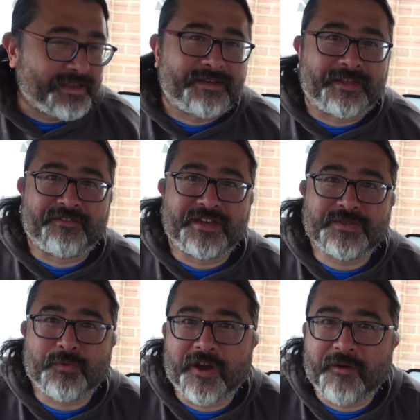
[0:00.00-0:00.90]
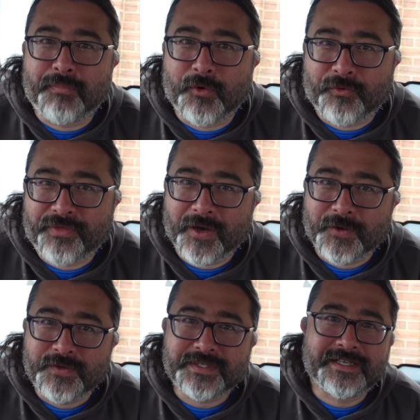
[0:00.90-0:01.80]
Now the reason why I bought
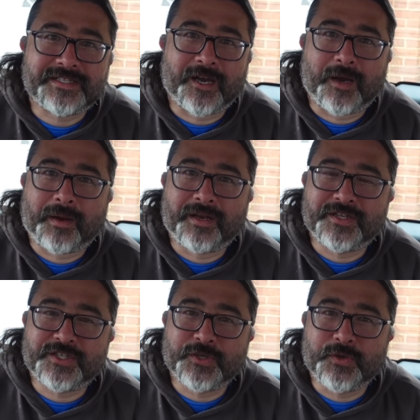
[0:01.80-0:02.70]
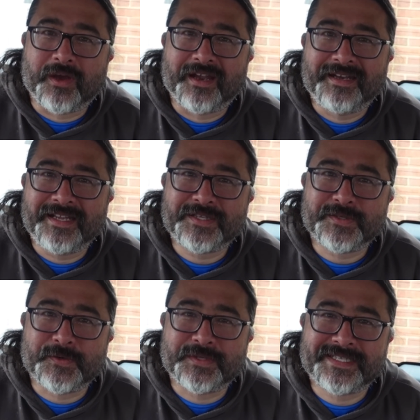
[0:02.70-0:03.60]
those is that I'm going to do a
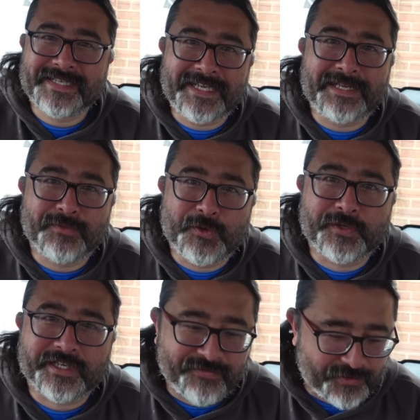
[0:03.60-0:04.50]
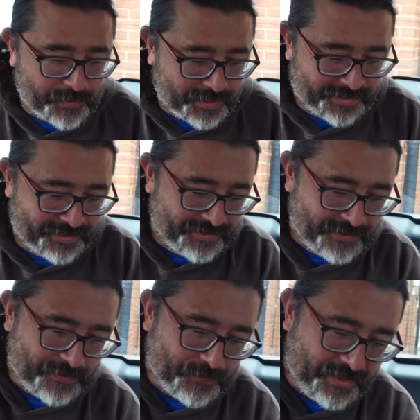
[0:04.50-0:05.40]
little Temu giveaway
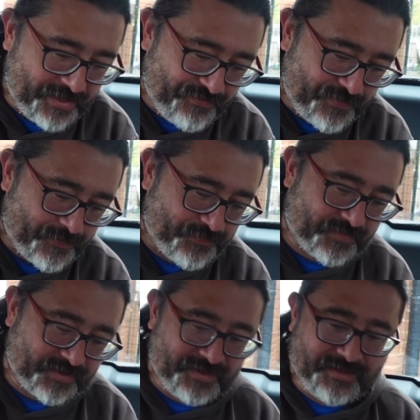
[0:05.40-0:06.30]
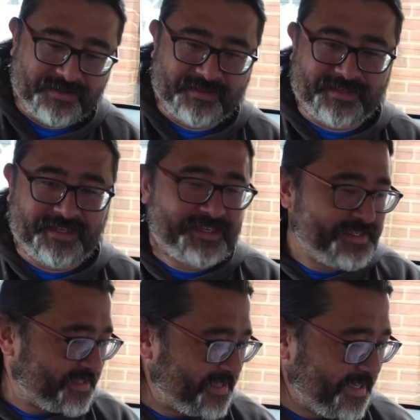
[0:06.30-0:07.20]
with
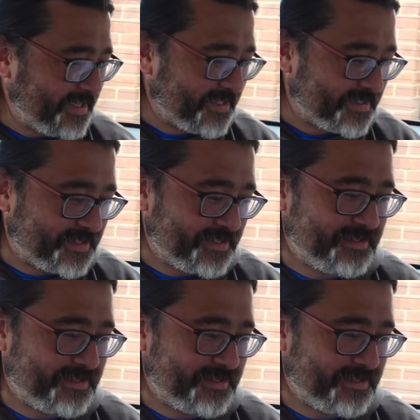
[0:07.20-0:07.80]
these things.